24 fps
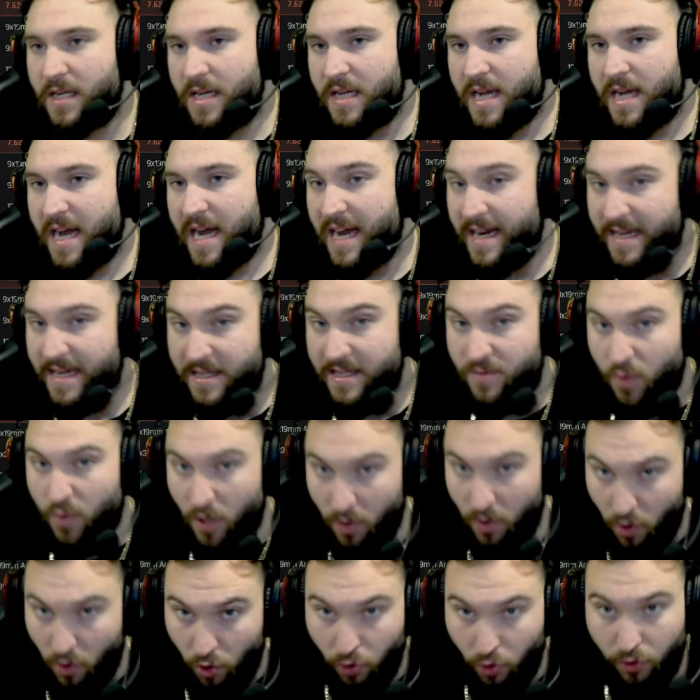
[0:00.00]
it is what
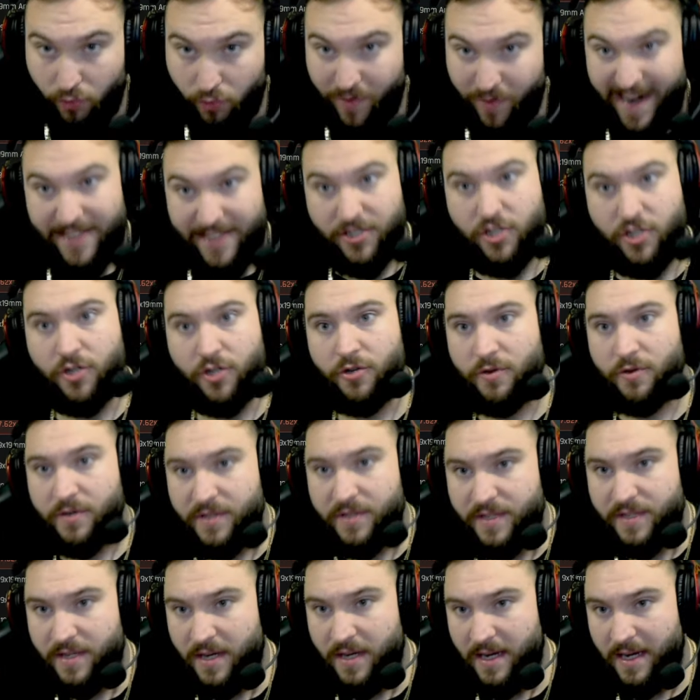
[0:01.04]
all the rats
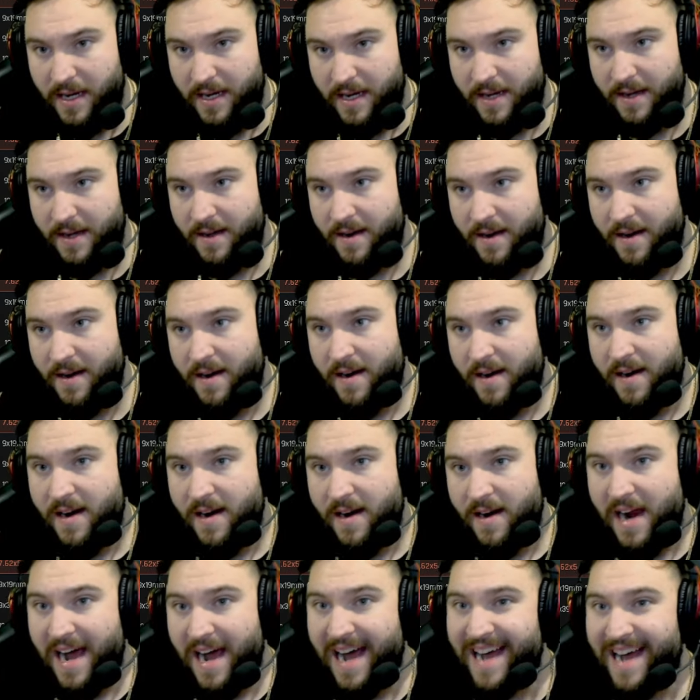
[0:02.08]
use,
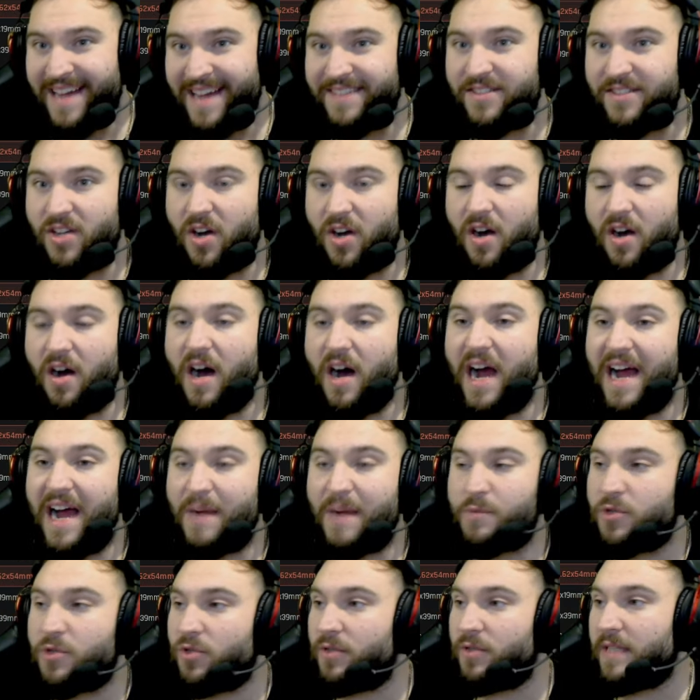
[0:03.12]
and I
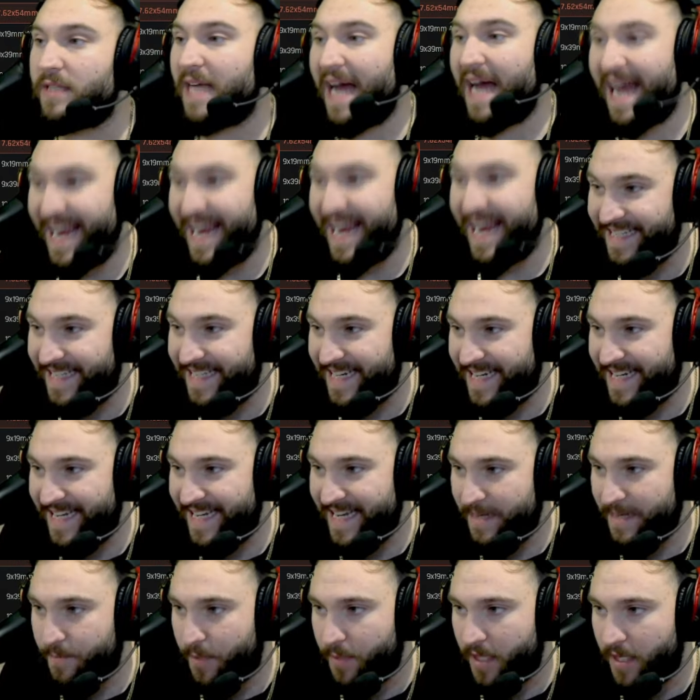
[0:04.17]
absolutely hate getting
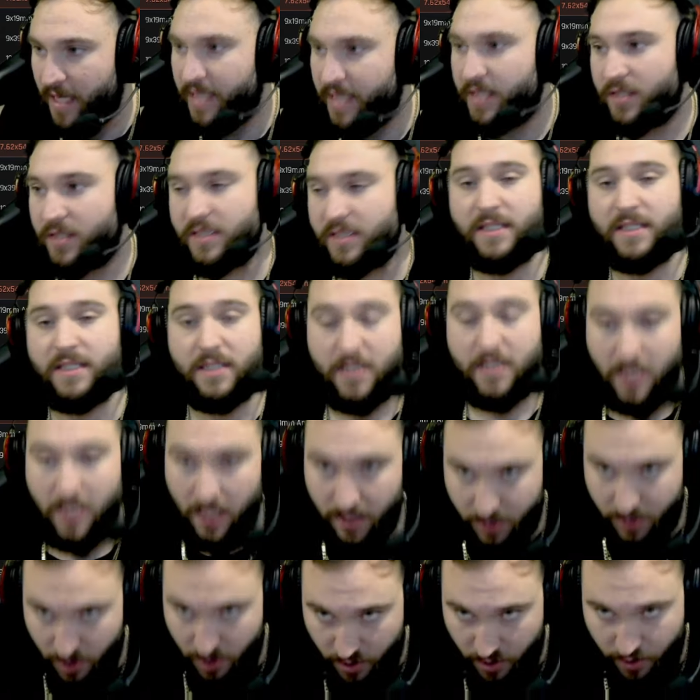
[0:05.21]
hit by it because it
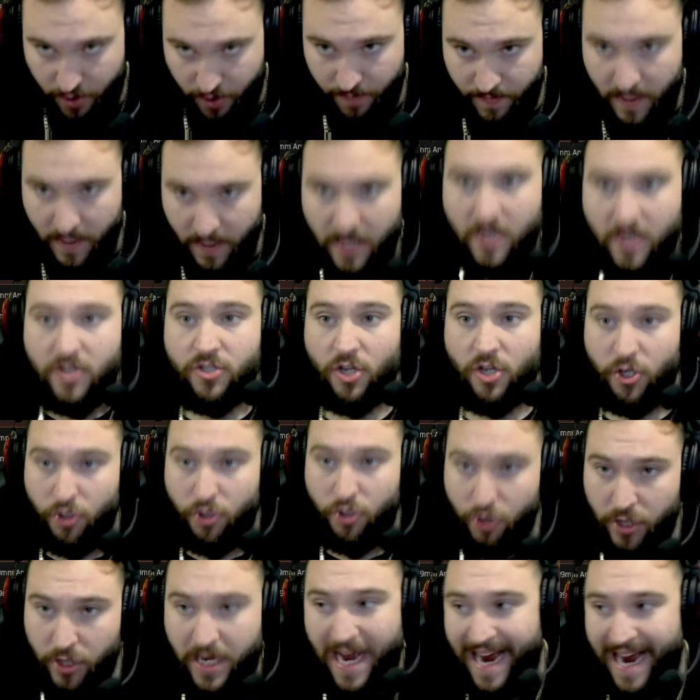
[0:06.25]
does hurt. So
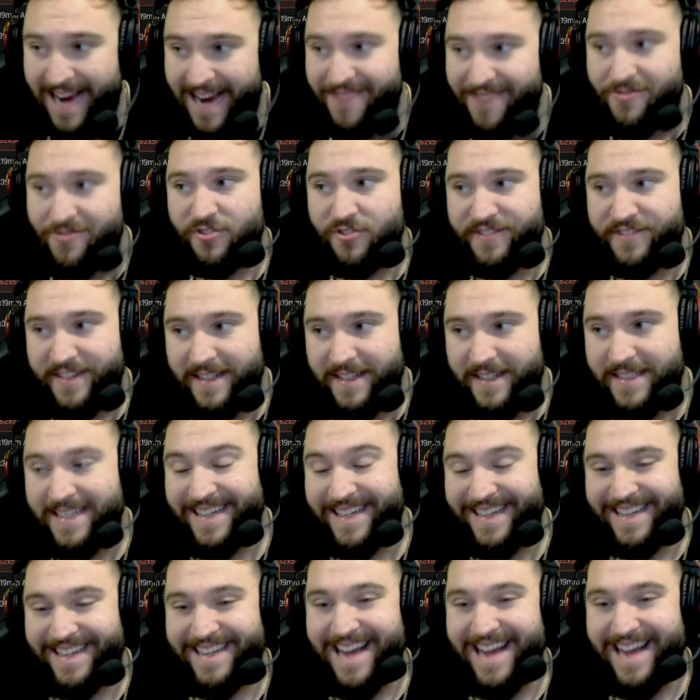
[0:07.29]
you can use this
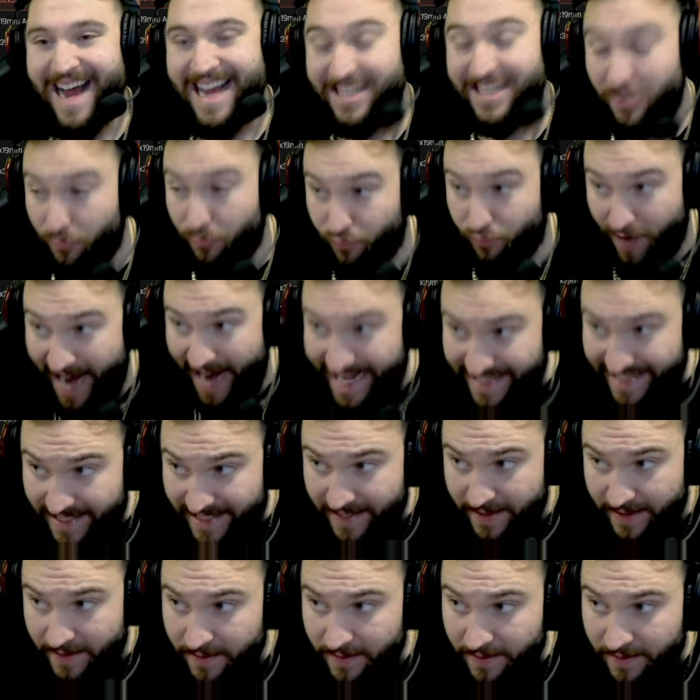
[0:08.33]
as a rat
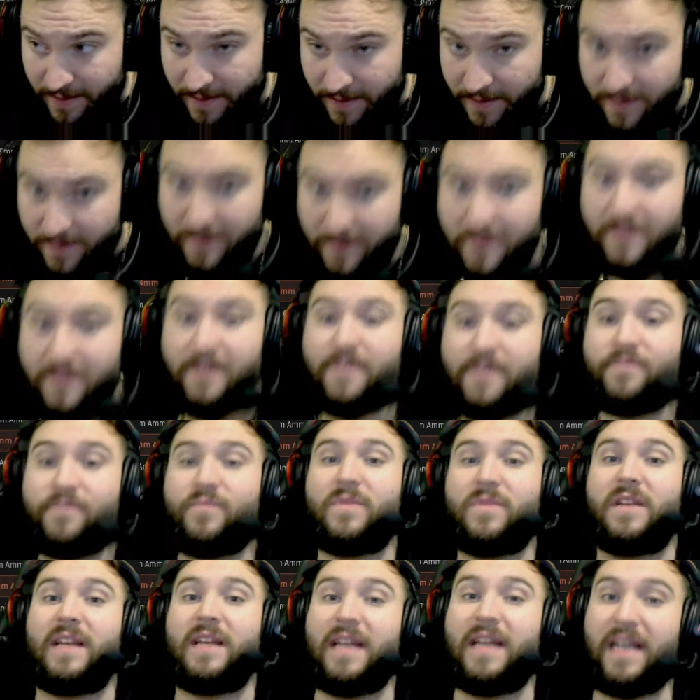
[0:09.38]

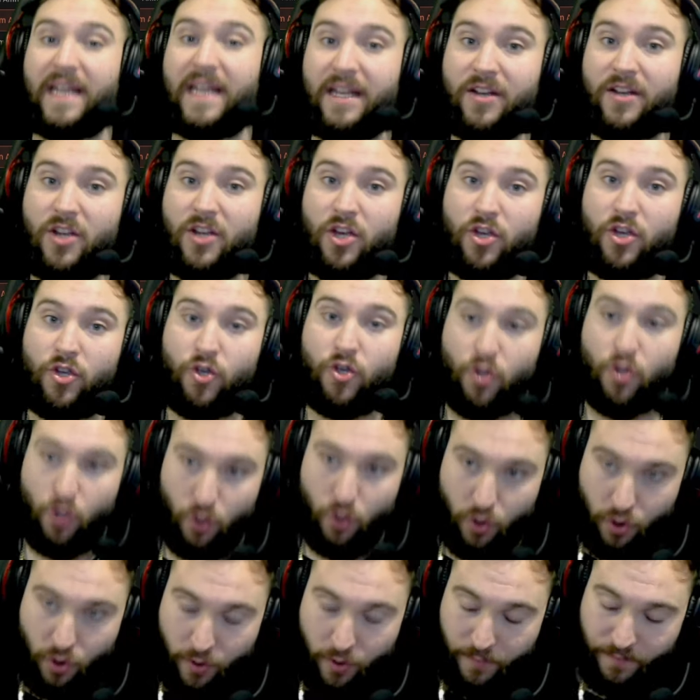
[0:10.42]
in
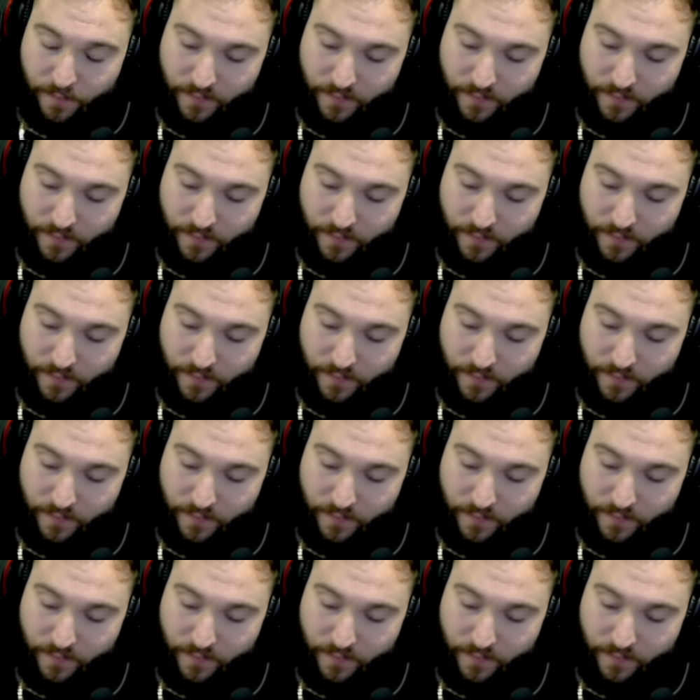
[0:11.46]
your